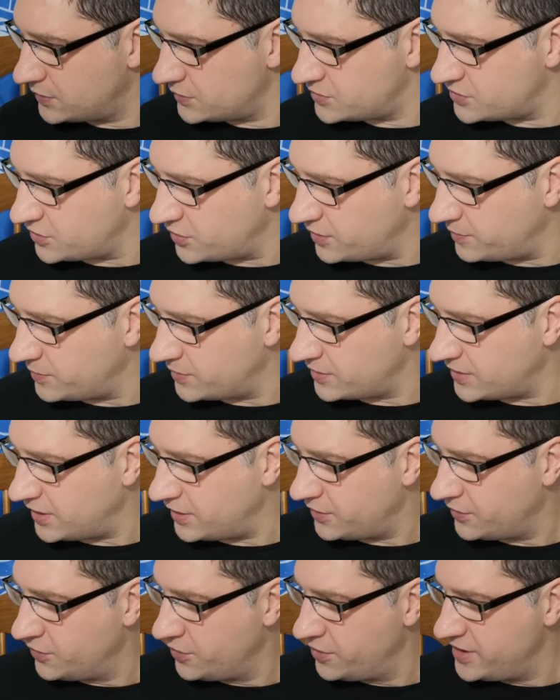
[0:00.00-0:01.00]
sorry about
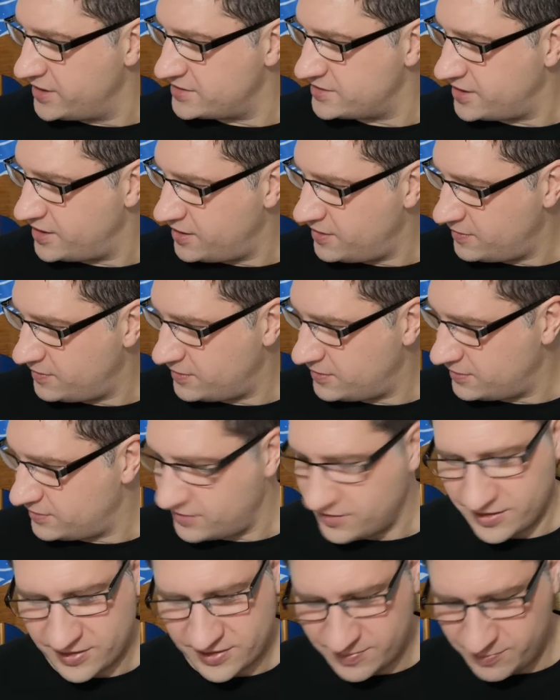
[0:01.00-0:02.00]
that noise there.
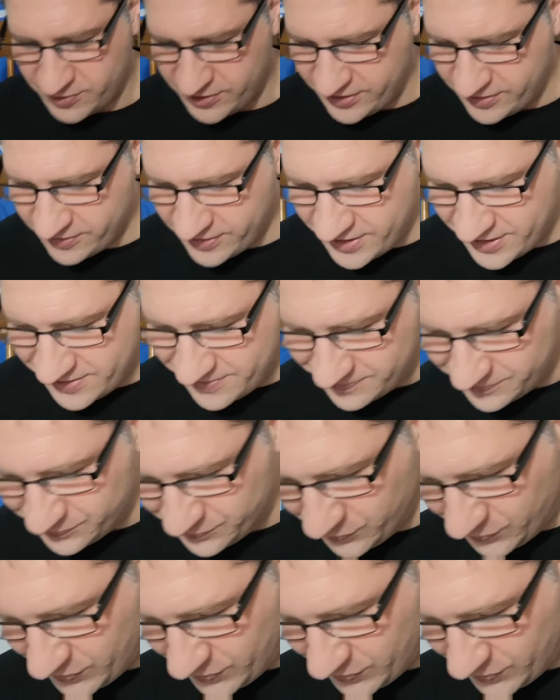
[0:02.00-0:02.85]
Dog's playing around.